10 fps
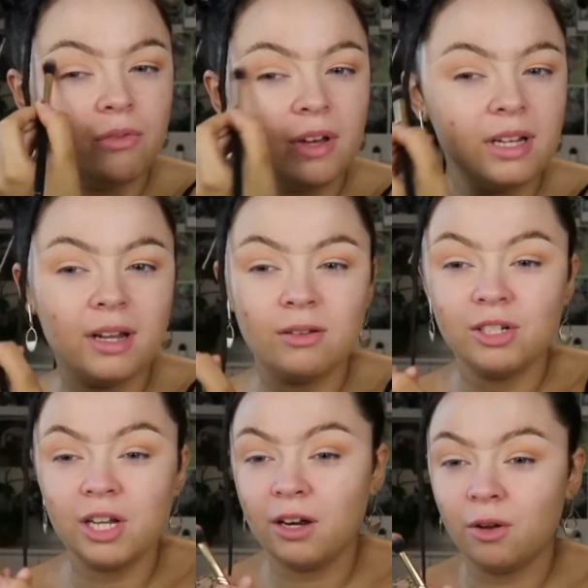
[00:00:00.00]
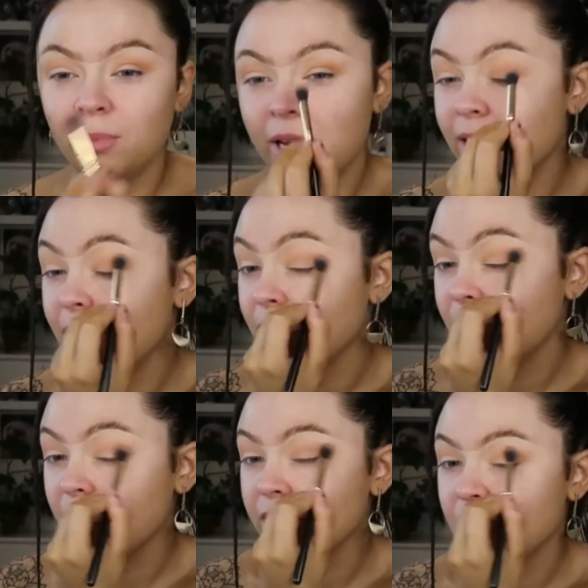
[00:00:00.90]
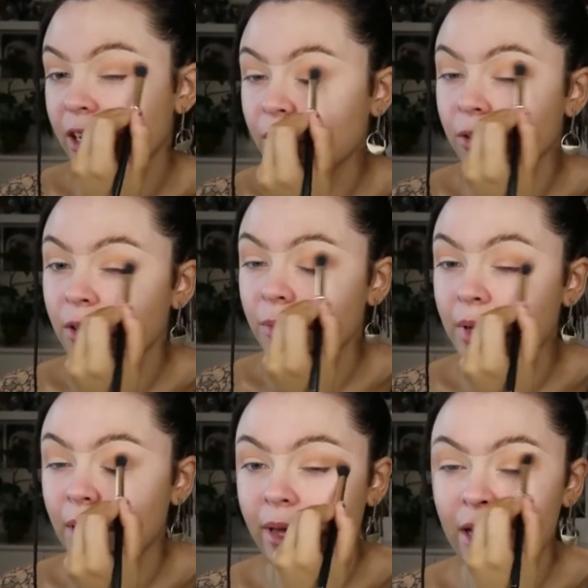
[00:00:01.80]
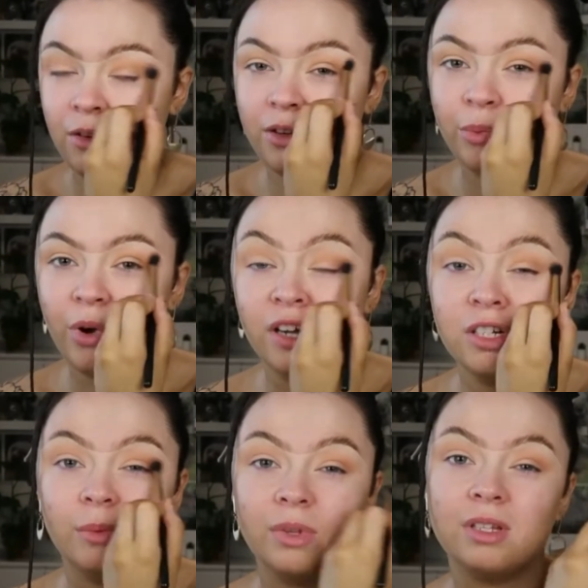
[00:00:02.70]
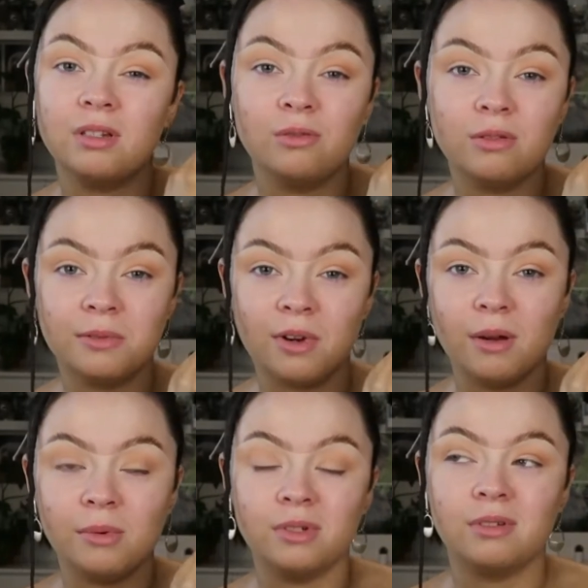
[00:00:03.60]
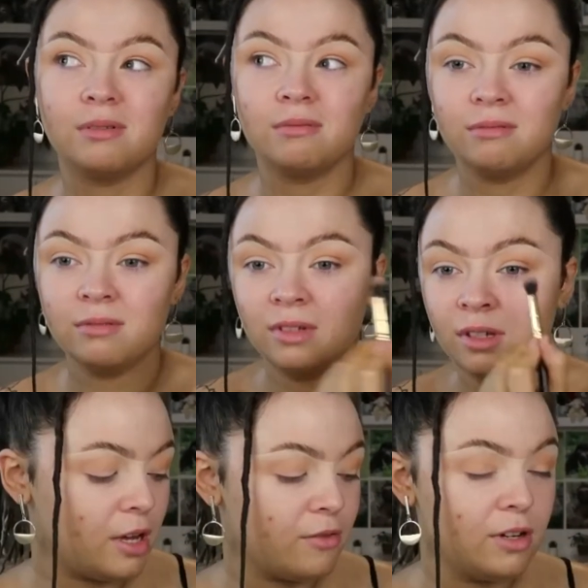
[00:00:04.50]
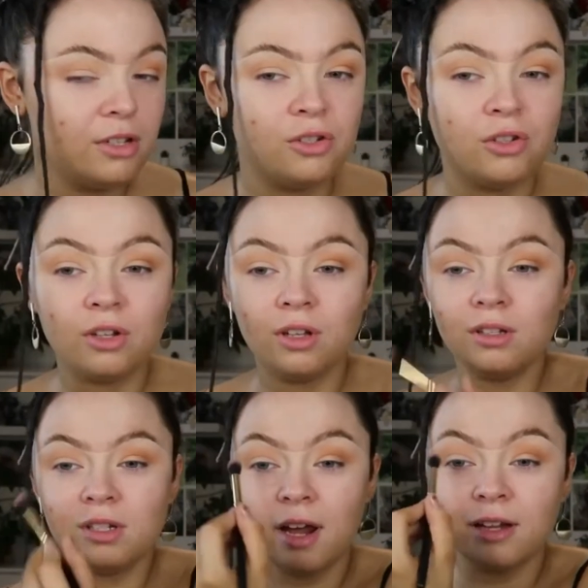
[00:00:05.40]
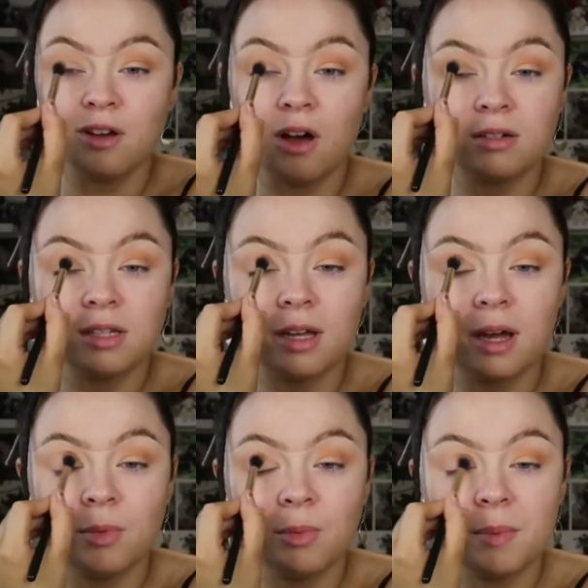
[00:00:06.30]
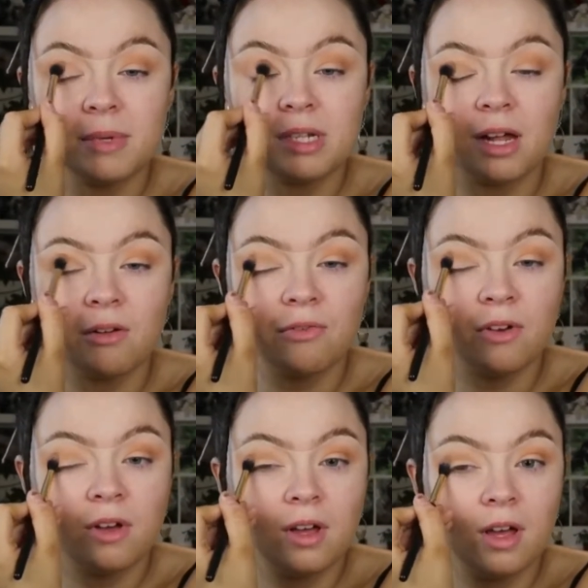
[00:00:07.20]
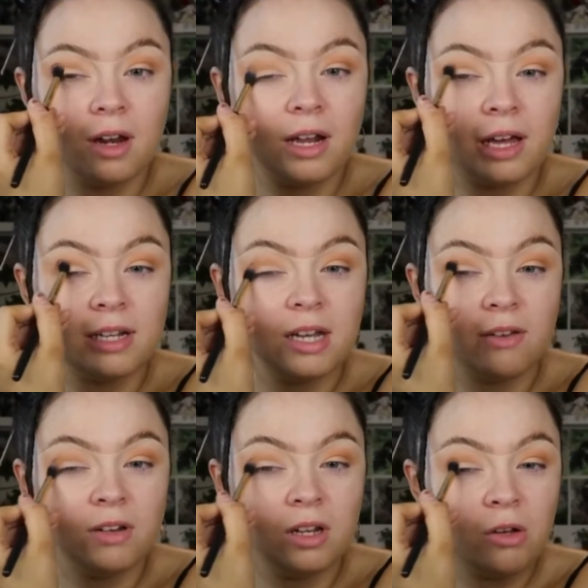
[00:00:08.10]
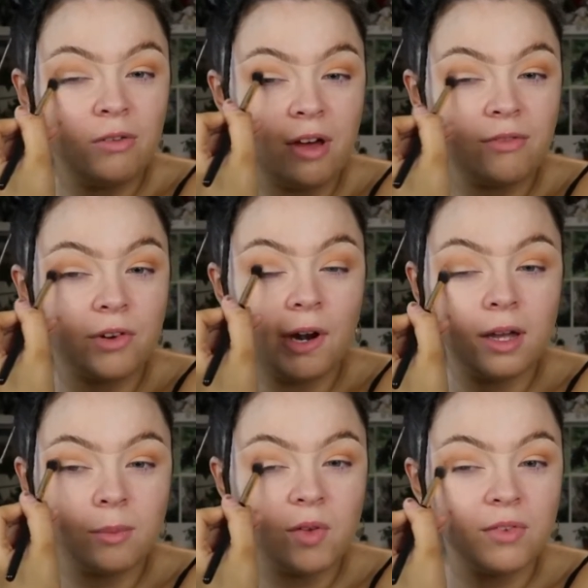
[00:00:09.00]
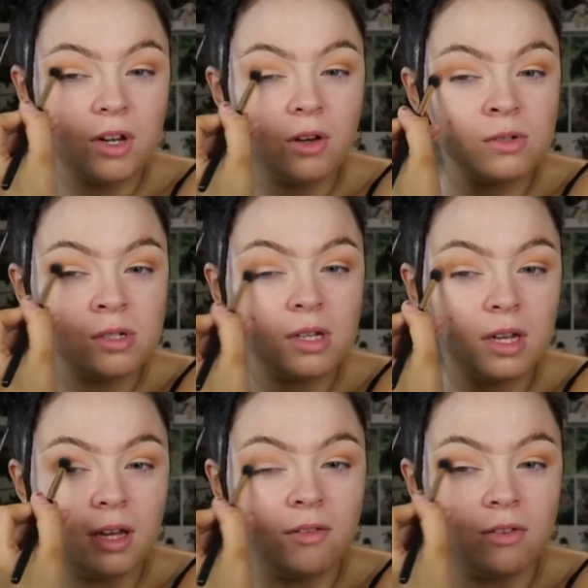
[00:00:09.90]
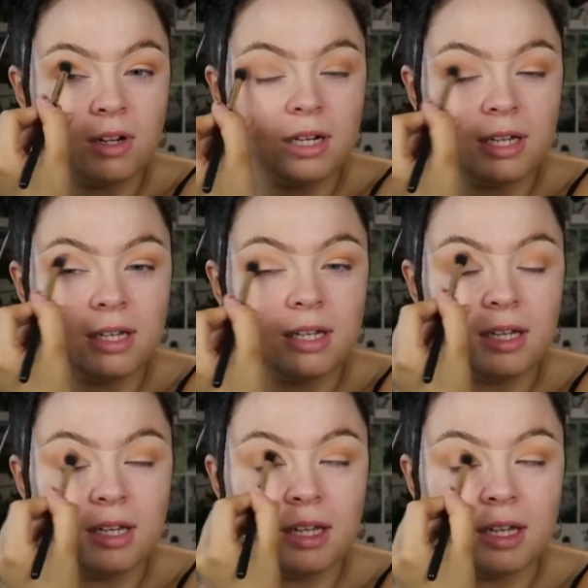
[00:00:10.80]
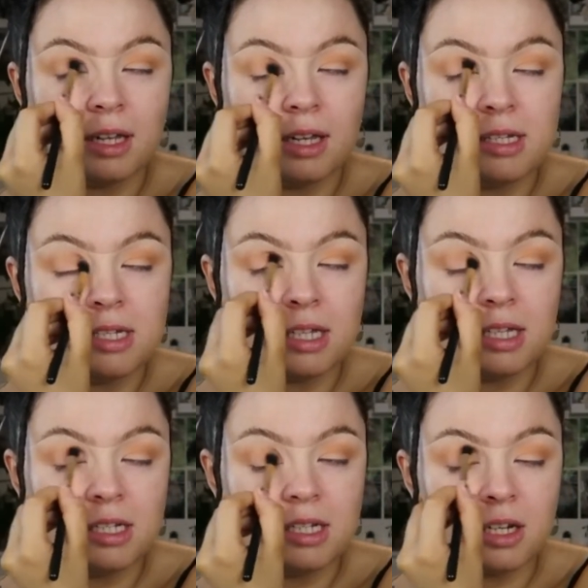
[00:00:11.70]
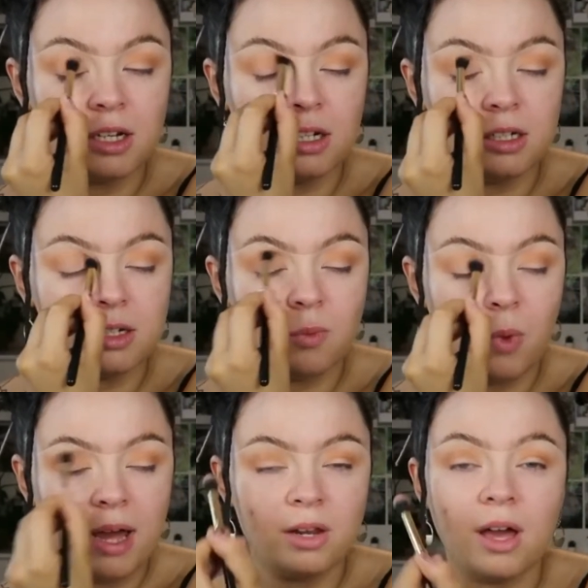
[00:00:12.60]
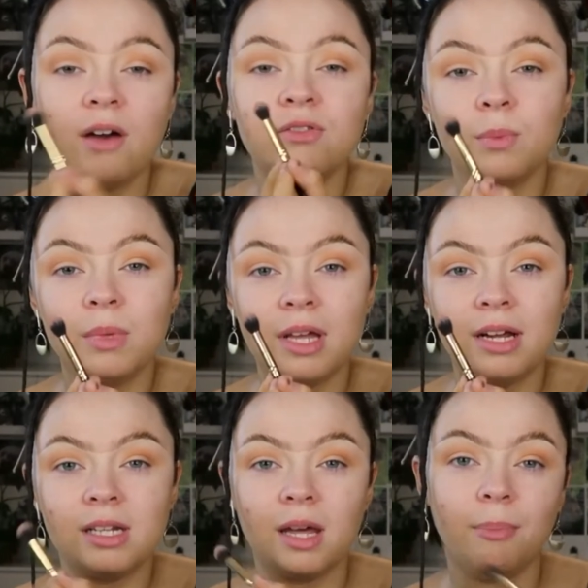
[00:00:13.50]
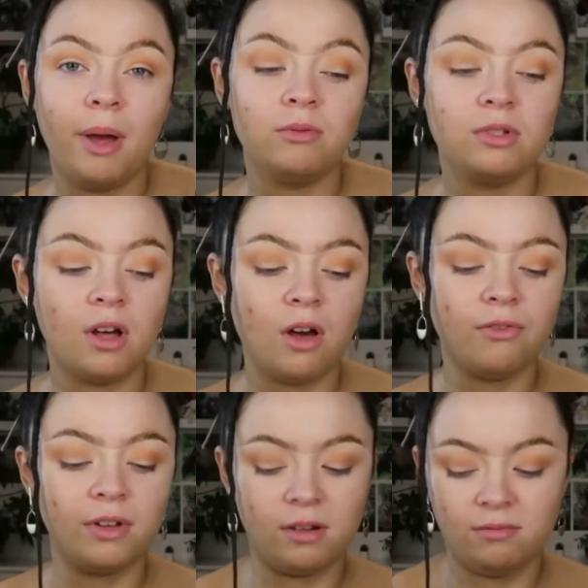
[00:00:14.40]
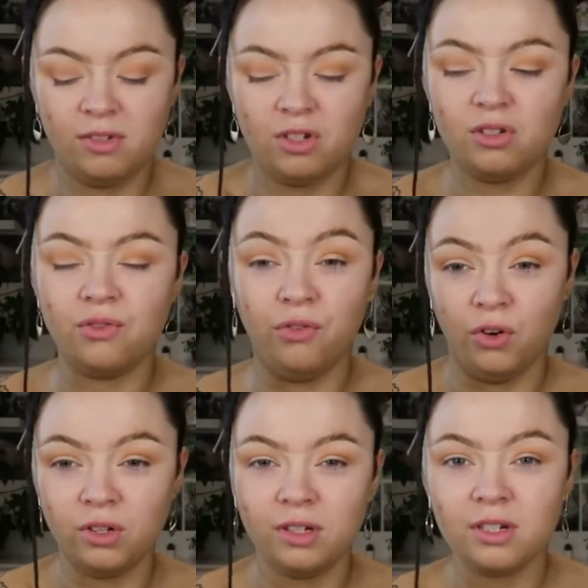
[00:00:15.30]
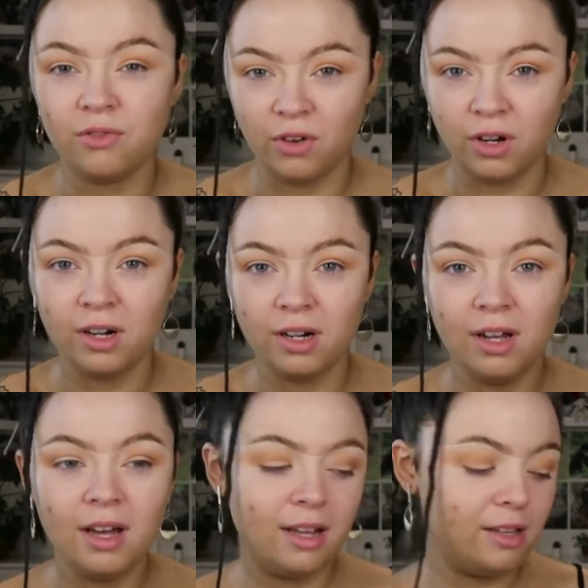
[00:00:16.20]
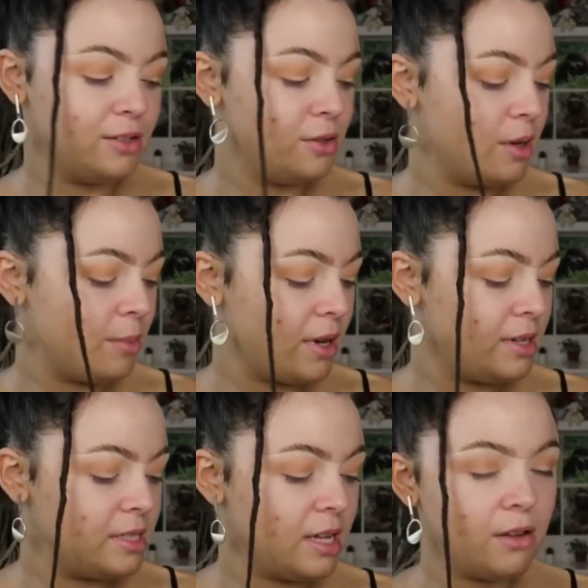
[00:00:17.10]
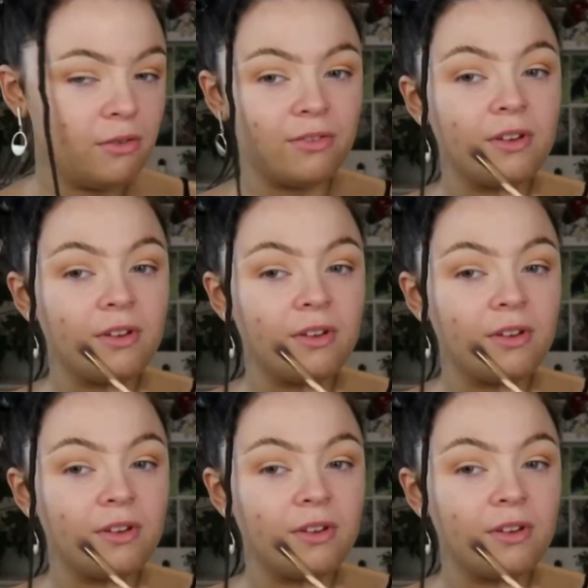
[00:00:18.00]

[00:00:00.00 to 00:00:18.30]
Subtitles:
Blending out the eyeshadow. Look at me, I'm getting under pressure with these new subscribers. So I really struggle to like talk to the camera by myself. Like, I definitely love having Craig in my videos. It really is easier when you have someone there to like bounce off. It's just fun, it's funner than doing it by yourself.